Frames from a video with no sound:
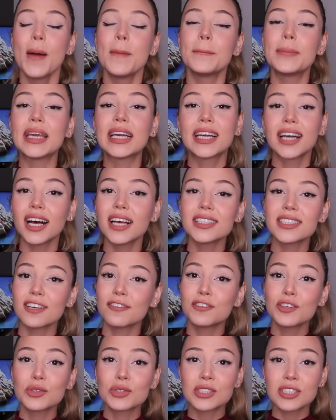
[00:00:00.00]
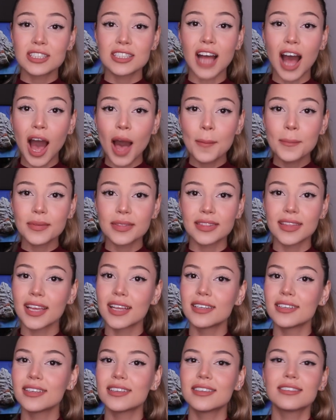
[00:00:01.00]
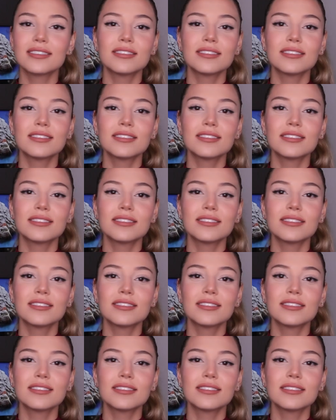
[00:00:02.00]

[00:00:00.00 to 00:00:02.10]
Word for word: because if you stop, then